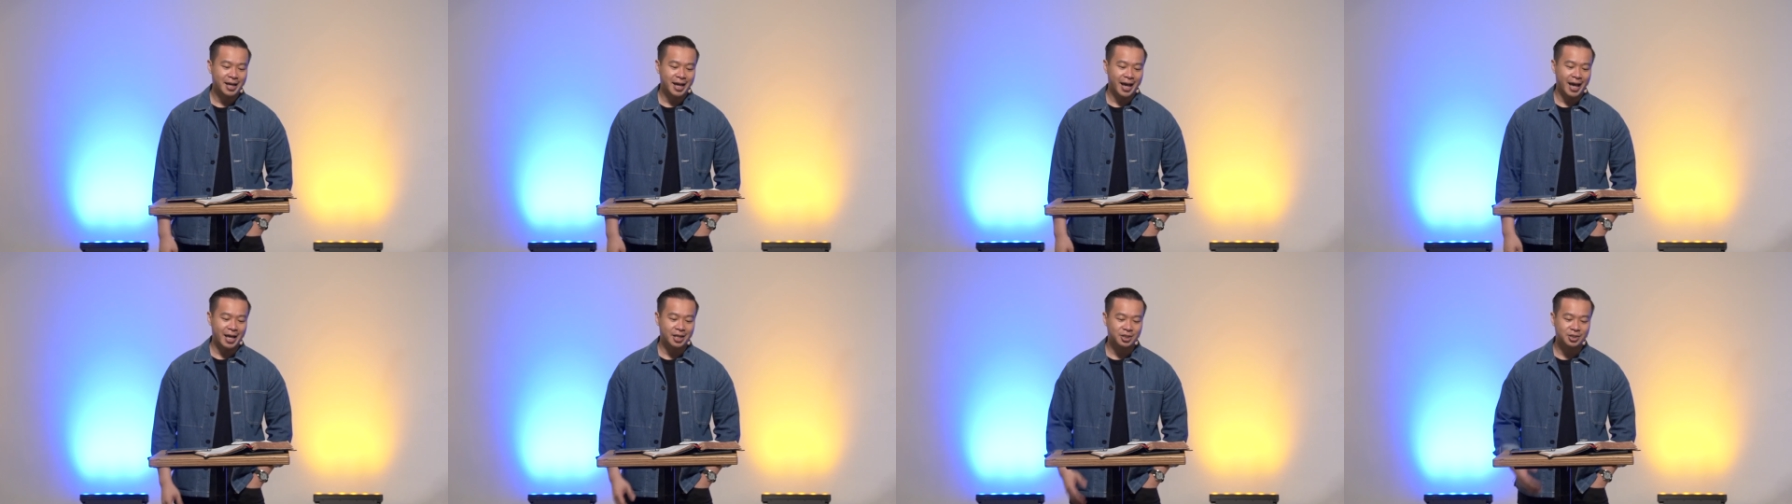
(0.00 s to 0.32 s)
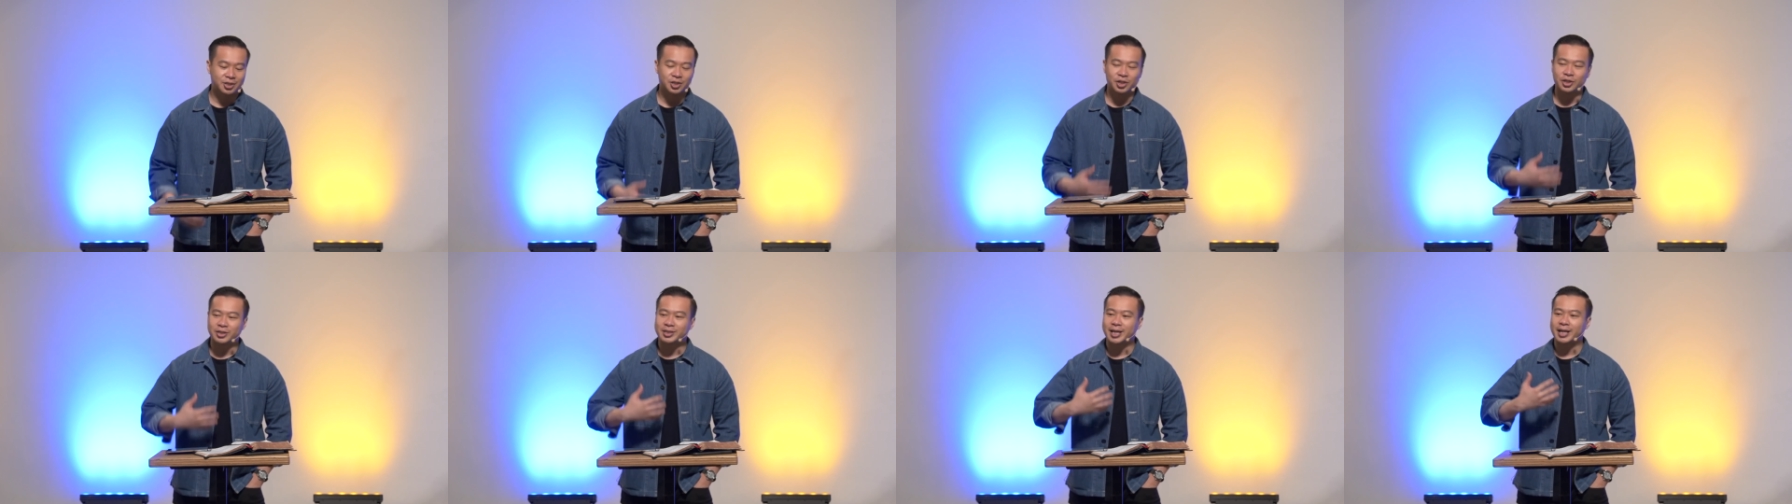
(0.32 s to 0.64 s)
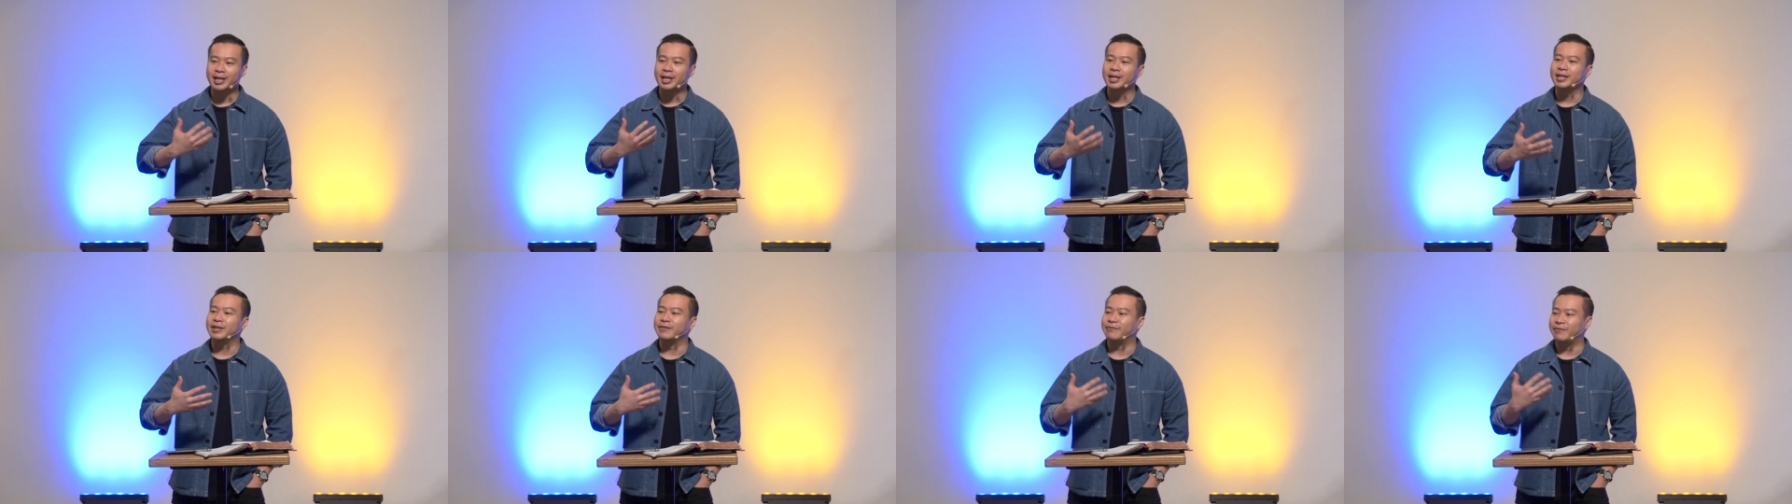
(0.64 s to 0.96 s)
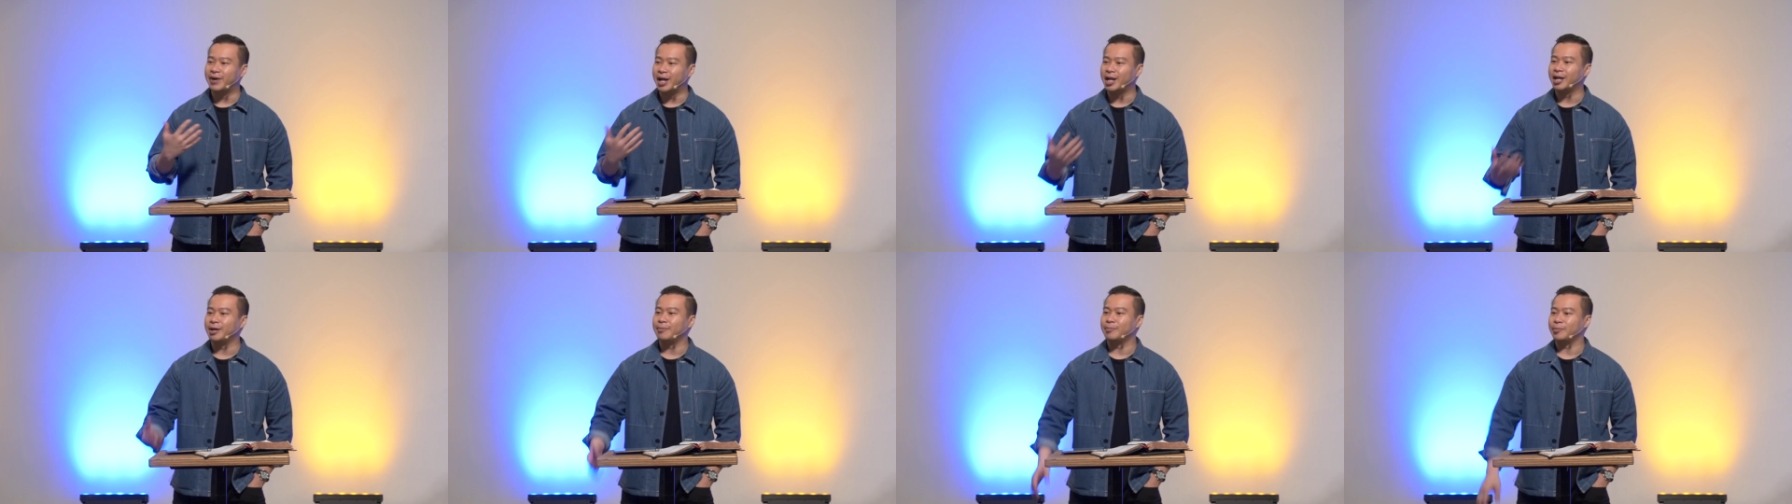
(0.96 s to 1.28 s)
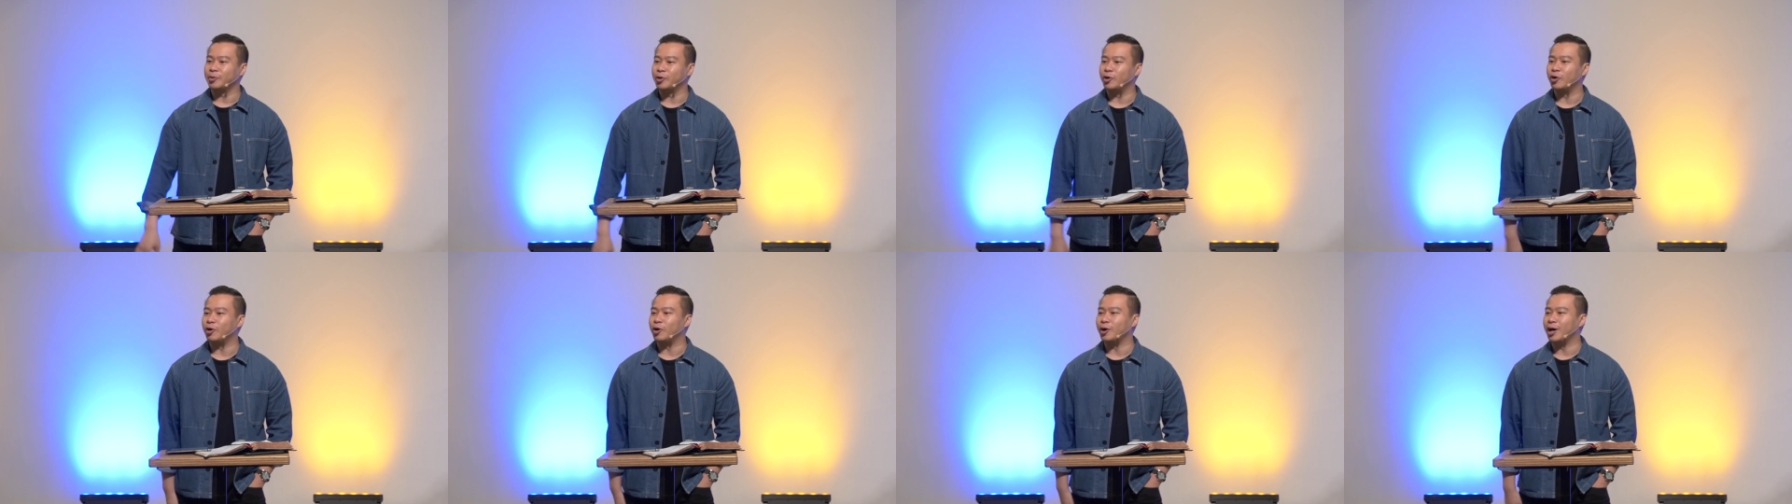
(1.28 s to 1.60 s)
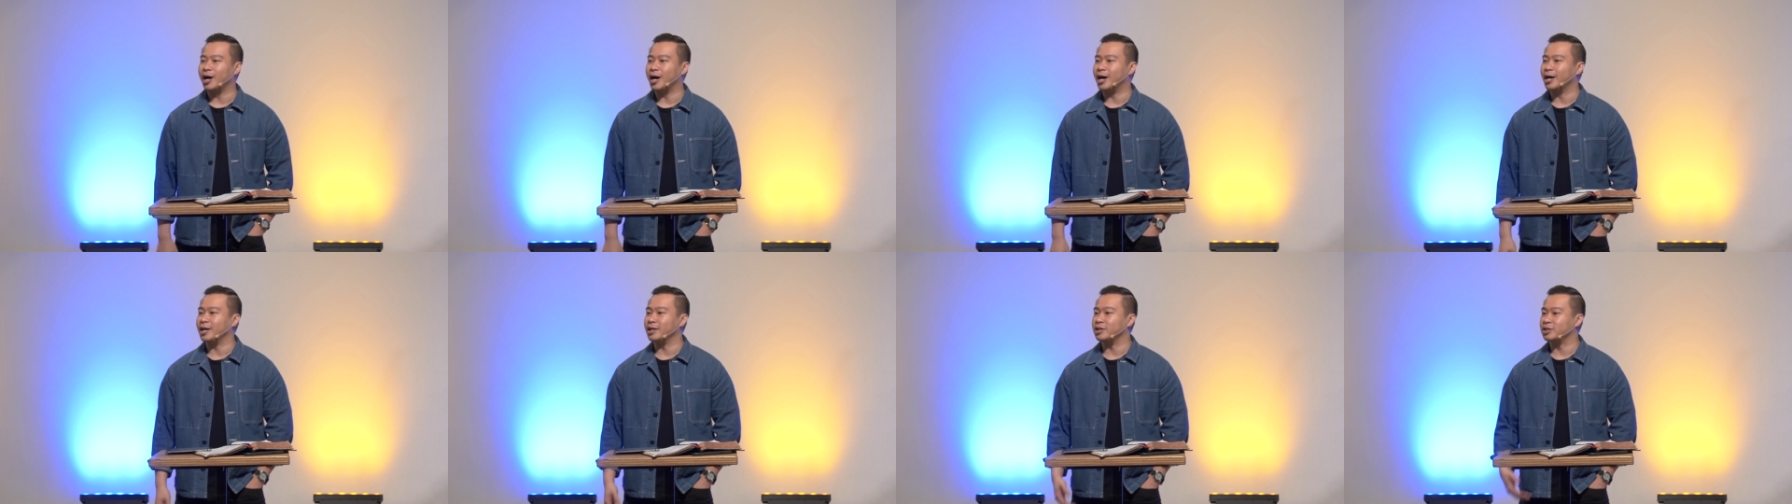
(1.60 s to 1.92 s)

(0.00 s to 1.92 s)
And she's starting to develop, you know, uh,